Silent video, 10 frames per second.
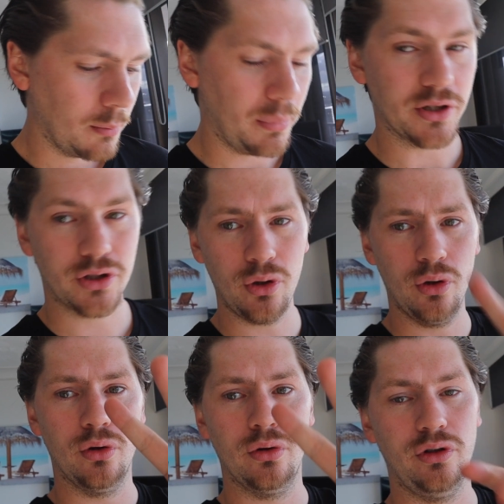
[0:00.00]
But
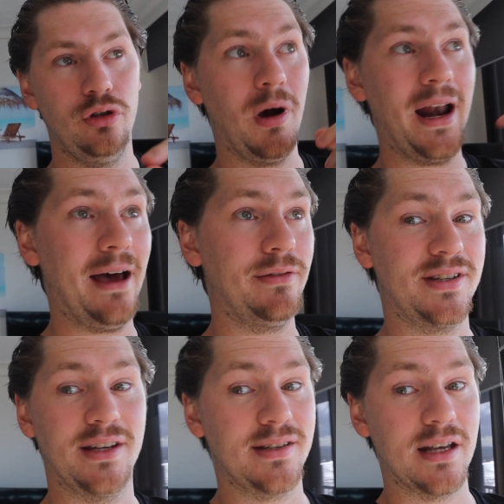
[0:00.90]
two, you might have a
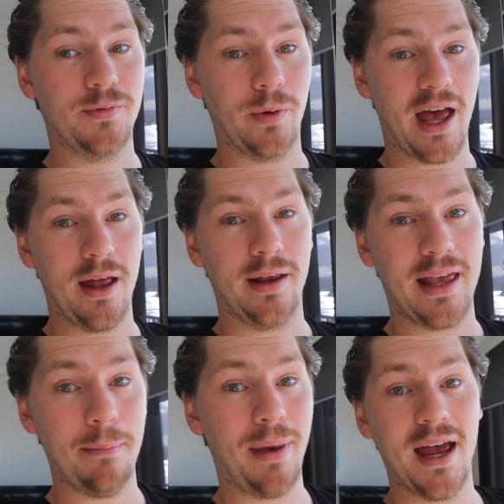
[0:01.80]
successful
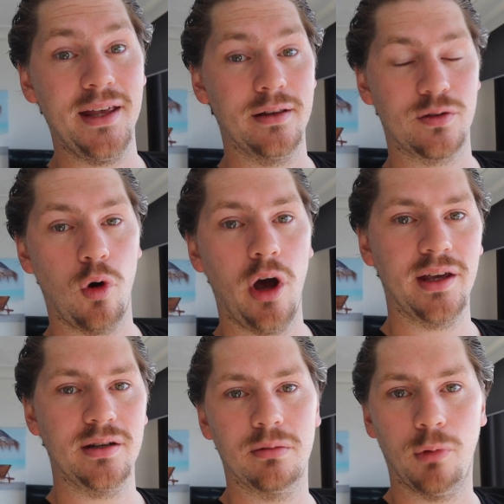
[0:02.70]
campaign that's
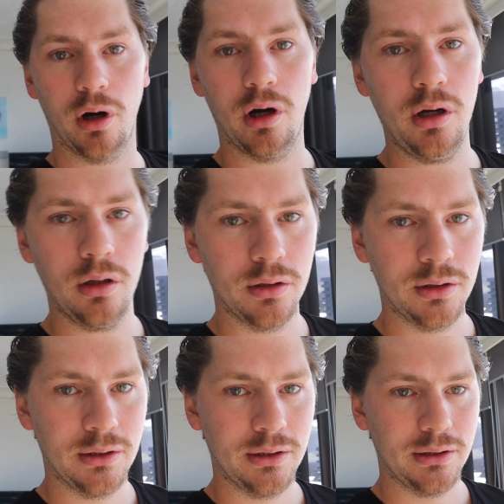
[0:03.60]
working tomorrow,
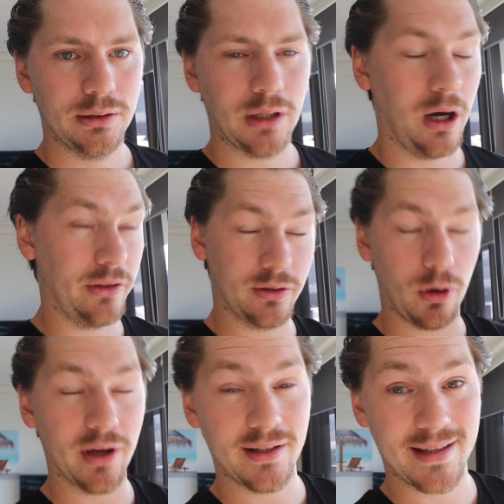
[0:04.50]
that's
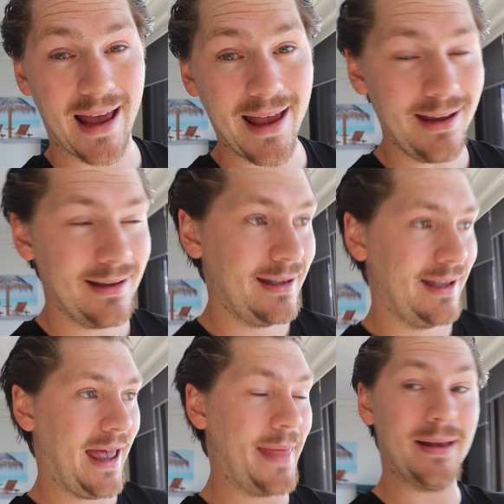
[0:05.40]
working today,
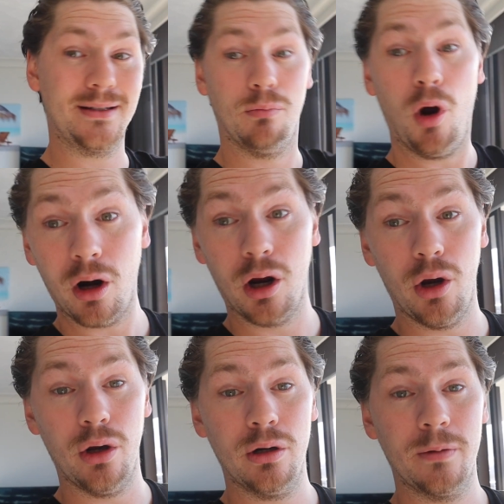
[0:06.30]
and then
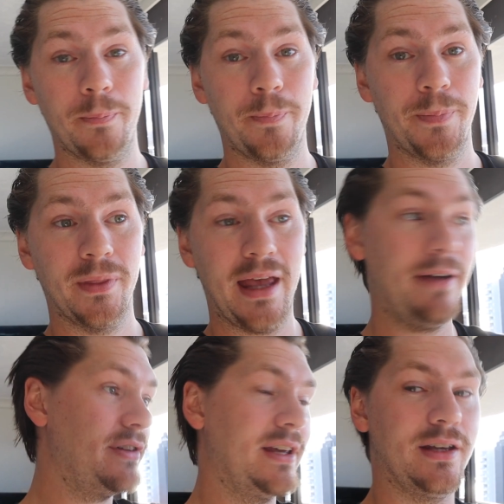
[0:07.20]
tomorrow,
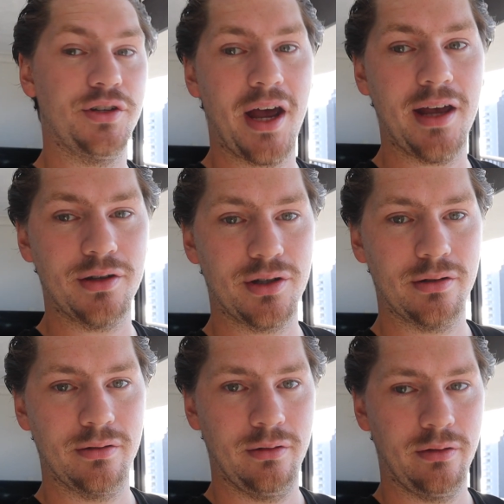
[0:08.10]
everything can change,
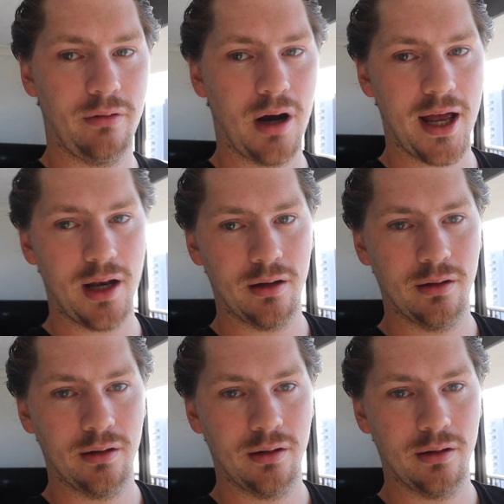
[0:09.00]
right?